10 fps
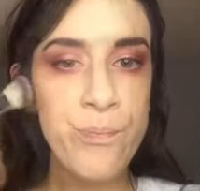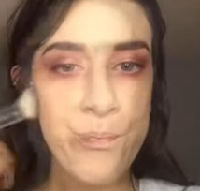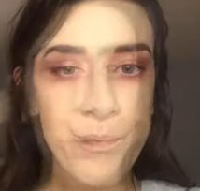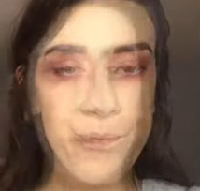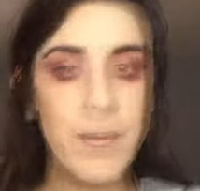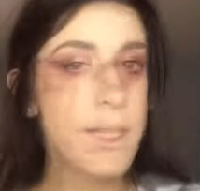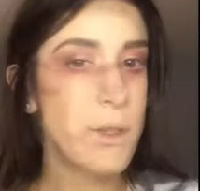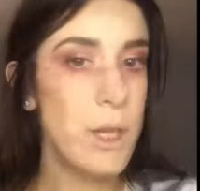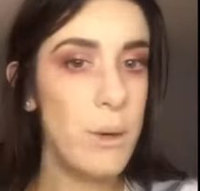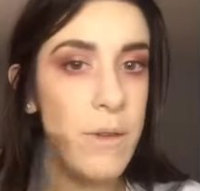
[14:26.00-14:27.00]
Okay,
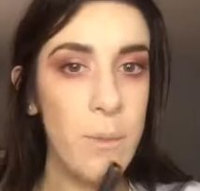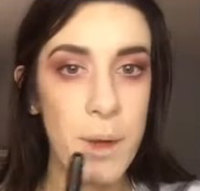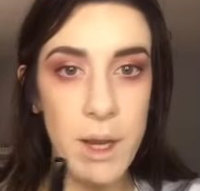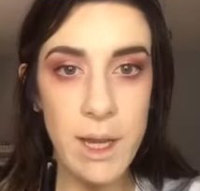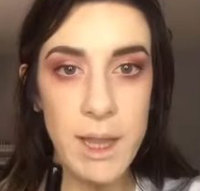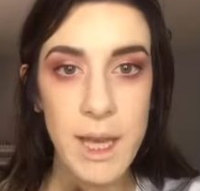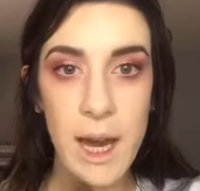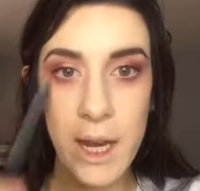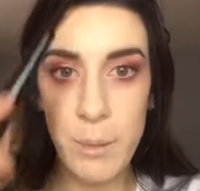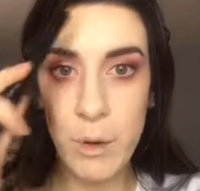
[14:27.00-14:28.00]
so now I've applied that,
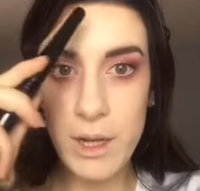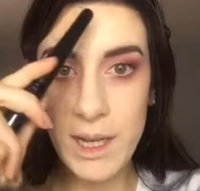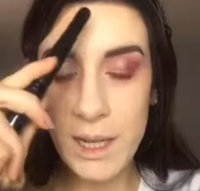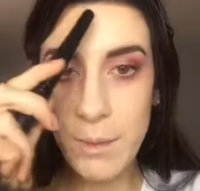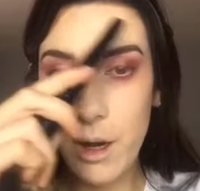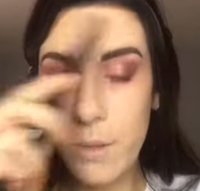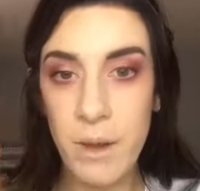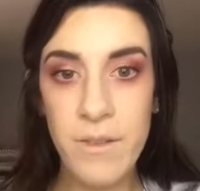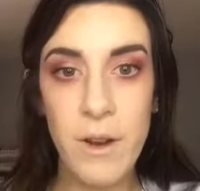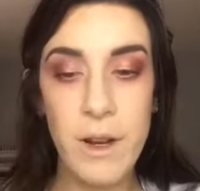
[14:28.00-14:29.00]
and I put a little bit on
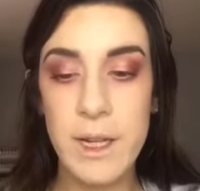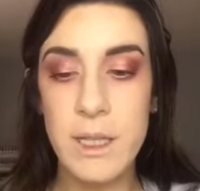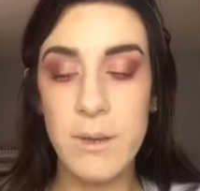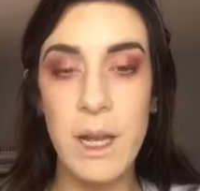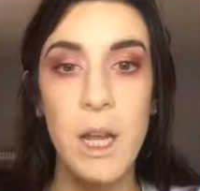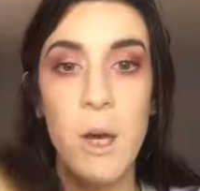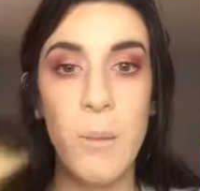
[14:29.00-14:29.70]
my forehead as well,